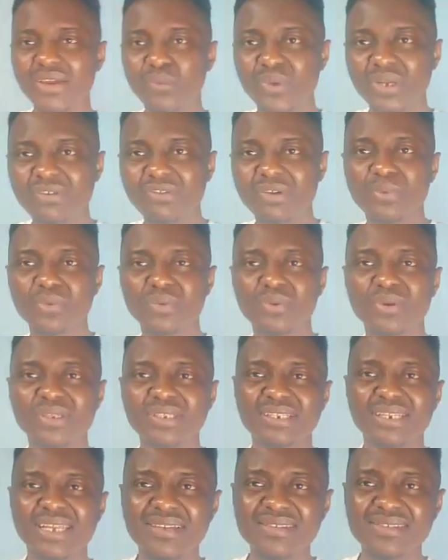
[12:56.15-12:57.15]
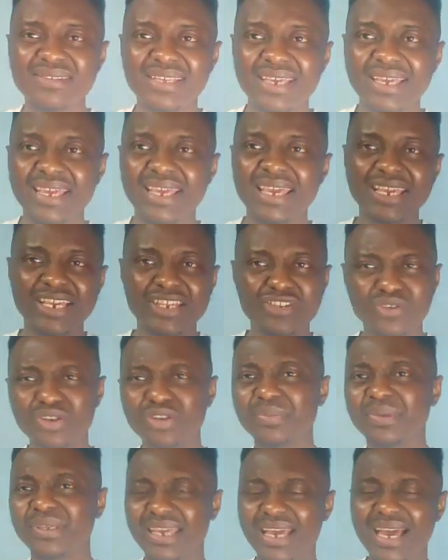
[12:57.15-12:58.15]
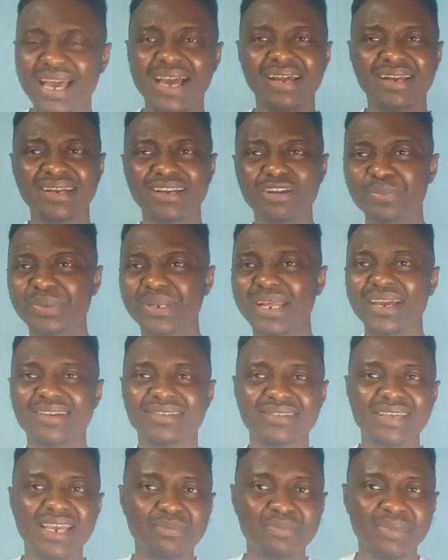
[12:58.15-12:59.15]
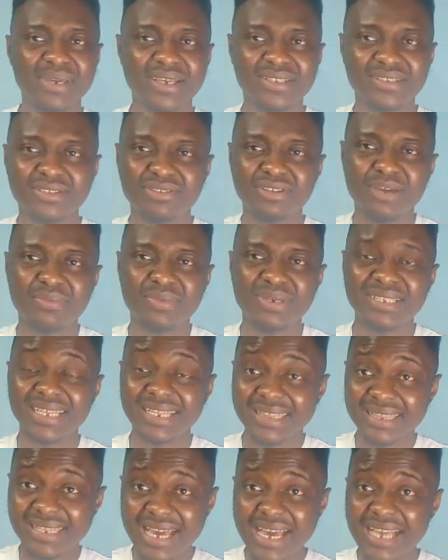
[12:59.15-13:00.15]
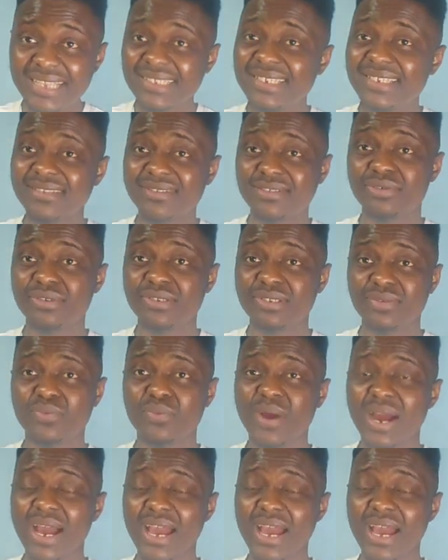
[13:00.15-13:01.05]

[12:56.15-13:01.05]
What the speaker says: With Liverpool going the next day, it's going to be, there will be that excitement, you know what I mean? And that is the reason